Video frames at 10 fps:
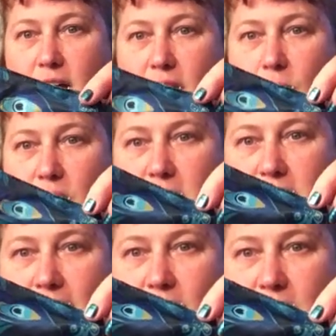and I wanted to
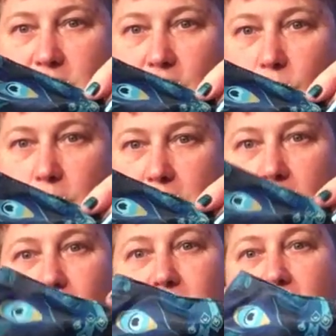have that to go with it.
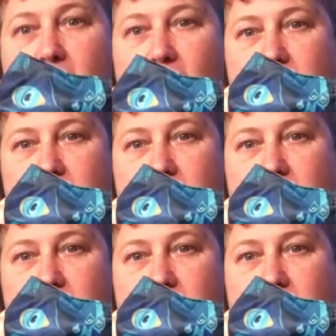I